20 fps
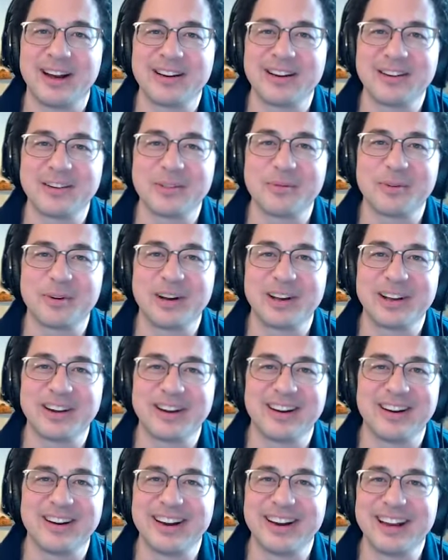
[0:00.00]
under the
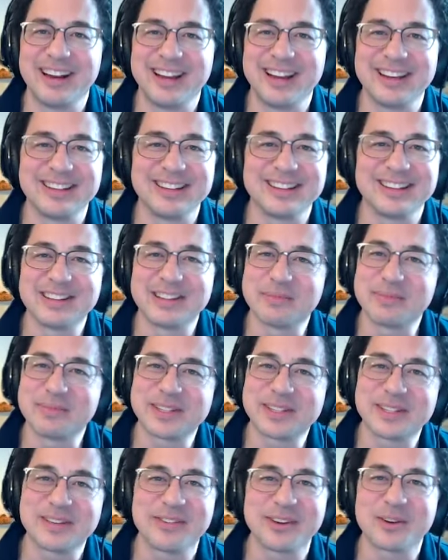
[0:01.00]
water in the
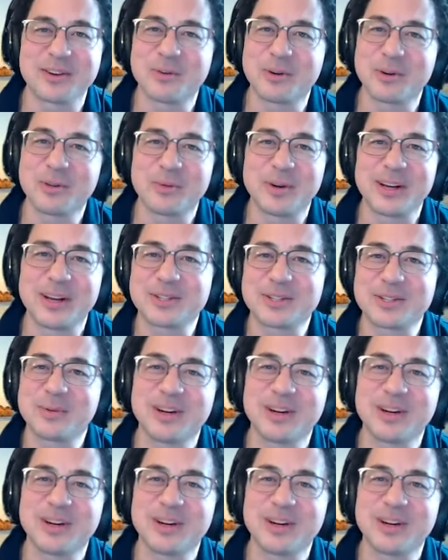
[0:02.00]
Pacific Northwest?